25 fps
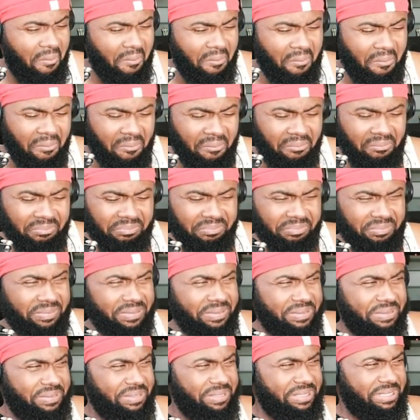press on the
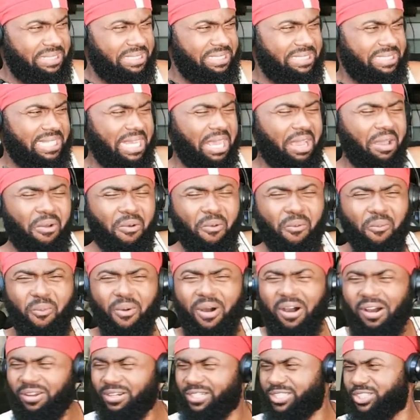gas, take Sell
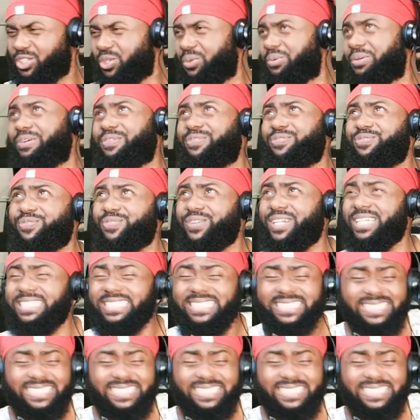water to a fish,